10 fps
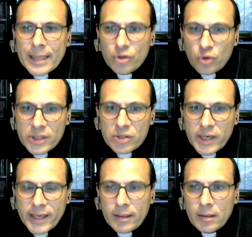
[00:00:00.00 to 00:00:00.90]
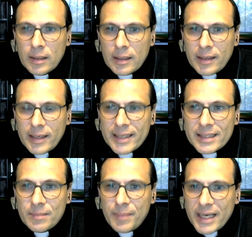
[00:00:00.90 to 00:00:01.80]
to Israel
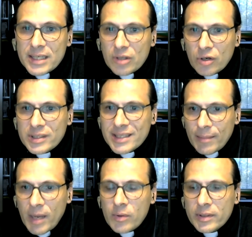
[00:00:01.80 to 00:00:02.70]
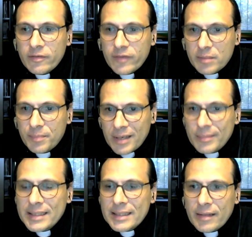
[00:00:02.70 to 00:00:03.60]
is based on somehow a different
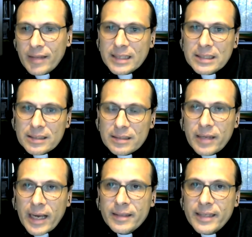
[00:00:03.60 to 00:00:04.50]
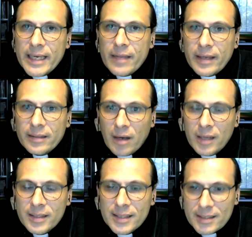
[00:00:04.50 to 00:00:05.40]
premise, and that's the idea that
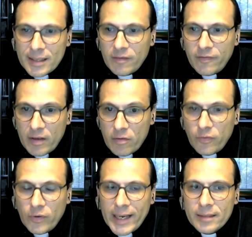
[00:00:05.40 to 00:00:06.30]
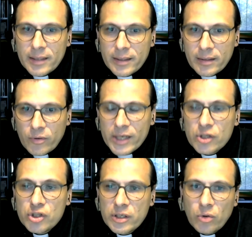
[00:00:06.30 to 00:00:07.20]
God is still faithful and in
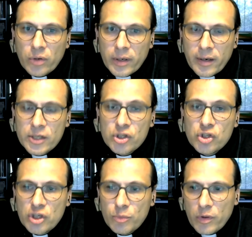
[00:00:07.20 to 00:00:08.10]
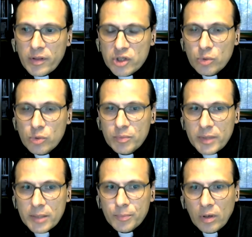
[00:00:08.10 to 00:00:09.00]
connection or a relationship with the Jewish
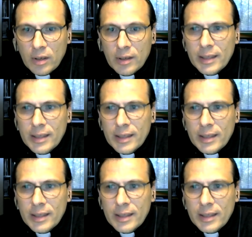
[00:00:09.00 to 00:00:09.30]
people,